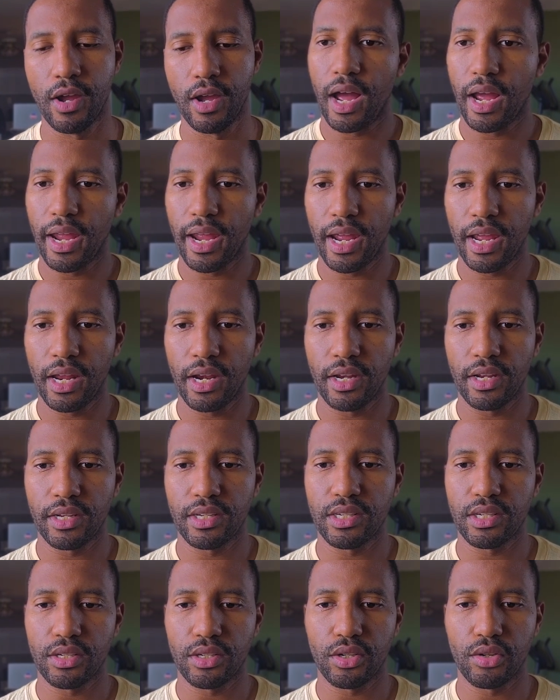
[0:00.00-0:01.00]

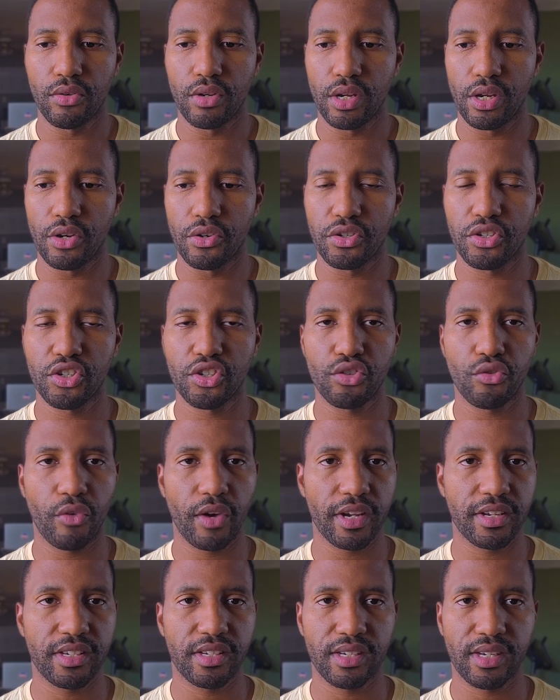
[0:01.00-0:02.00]
hiatus, 2 year
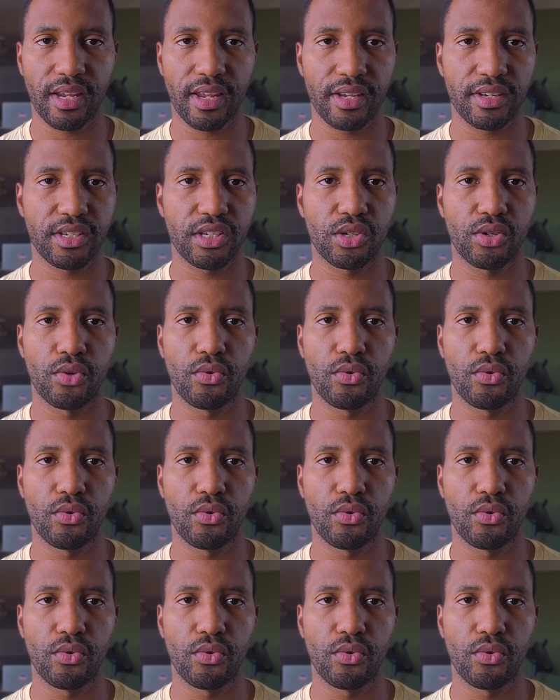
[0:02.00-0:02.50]
stress test,